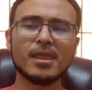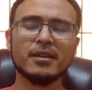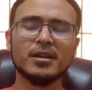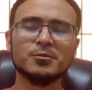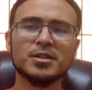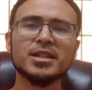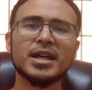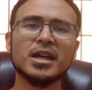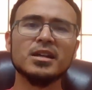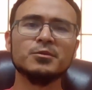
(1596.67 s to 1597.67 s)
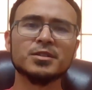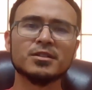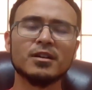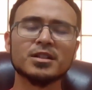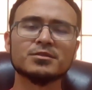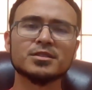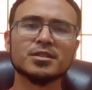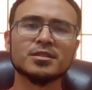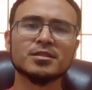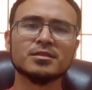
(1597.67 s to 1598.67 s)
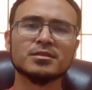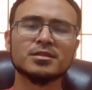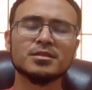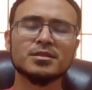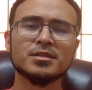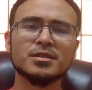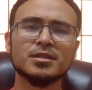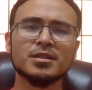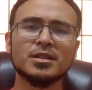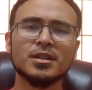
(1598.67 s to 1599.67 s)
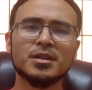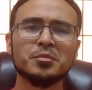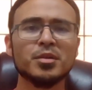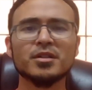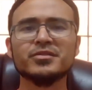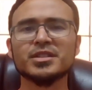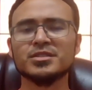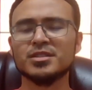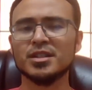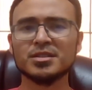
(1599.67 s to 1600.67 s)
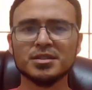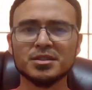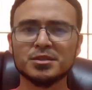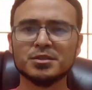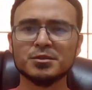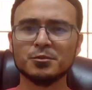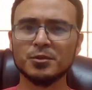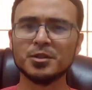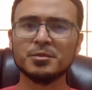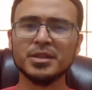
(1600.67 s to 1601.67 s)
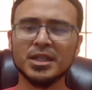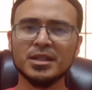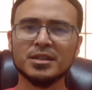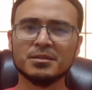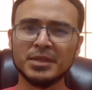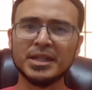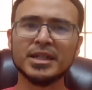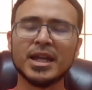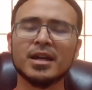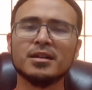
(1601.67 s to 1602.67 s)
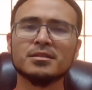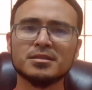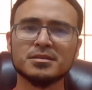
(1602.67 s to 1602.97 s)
that one day when Christ returns, perfect justice will be meted out,